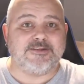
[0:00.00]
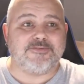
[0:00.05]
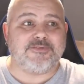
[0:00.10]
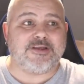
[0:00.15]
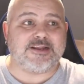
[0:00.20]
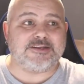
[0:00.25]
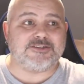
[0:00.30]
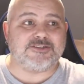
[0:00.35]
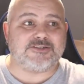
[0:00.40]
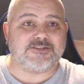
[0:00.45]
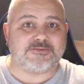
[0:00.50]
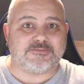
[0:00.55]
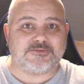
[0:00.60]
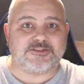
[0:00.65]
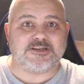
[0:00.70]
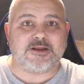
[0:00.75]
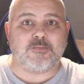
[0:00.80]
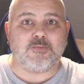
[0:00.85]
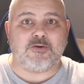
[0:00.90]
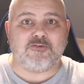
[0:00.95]
That's
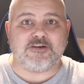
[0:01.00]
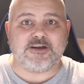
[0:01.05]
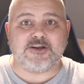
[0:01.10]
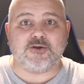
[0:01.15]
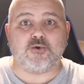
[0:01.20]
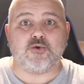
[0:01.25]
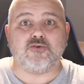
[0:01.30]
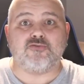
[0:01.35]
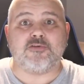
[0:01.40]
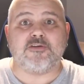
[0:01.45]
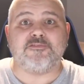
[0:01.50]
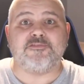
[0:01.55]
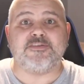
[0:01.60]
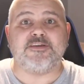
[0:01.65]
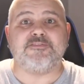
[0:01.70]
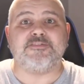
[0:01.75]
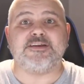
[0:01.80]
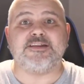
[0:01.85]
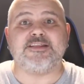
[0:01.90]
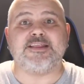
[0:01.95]
somewhere in the order of
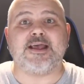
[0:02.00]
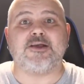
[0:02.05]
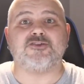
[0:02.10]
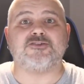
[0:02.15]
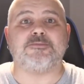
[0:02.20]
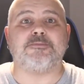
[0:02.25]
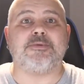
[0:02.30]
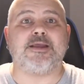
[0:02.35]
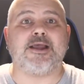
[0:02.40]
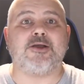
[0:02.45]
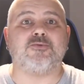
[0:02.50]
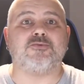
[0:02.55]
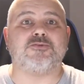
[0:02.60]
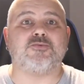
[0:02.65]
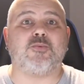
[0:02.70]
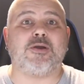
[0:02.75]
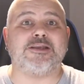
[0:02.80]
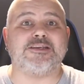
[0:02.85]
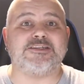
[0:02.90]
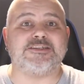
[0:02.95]
£50,000
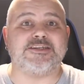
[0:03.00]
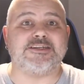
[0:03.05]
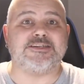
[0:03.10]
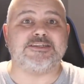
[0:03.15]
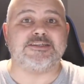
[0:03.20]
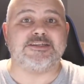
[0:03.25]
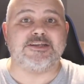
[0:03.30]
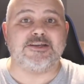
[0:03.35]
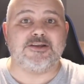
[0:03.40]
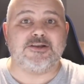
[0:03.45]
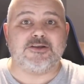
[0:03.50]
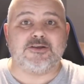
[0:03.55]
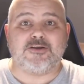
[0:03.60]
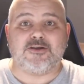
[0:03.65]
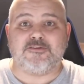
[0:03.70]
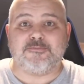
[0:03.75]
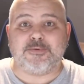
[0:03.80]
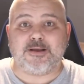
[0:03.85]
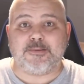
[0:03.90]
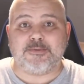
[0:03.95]
wasted
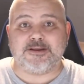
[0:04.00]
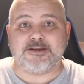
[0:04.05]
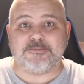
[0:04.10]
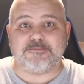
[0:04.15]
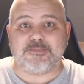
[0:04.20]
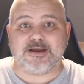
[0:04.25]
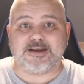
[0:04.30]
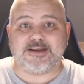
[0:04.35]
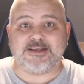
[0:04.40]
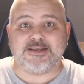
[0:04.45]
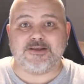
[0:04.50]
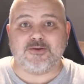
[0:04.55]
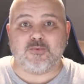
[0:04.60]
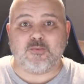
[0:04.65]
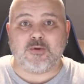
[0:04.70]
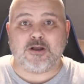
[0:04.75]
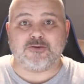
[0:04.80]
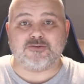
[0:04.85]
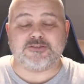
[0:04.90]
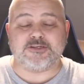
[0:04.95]
of public money
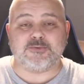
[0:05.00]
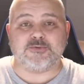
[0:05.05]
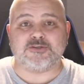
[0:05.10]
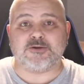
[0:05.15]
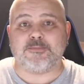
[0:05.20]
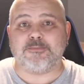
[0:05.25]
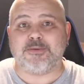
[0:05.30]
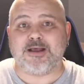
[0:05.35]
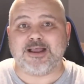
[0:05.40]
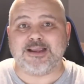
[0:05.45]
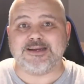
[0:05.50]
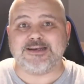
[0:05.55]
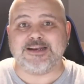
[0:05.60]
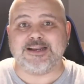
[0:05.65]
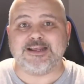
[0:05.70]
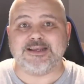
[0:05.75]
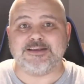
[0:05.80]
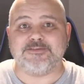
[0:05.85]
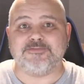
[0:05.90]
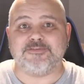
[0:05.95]
whilst he was on paid
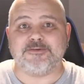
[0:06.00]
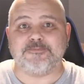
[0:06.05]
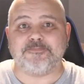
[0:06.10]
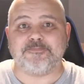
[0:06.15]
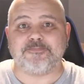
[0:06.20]
leave.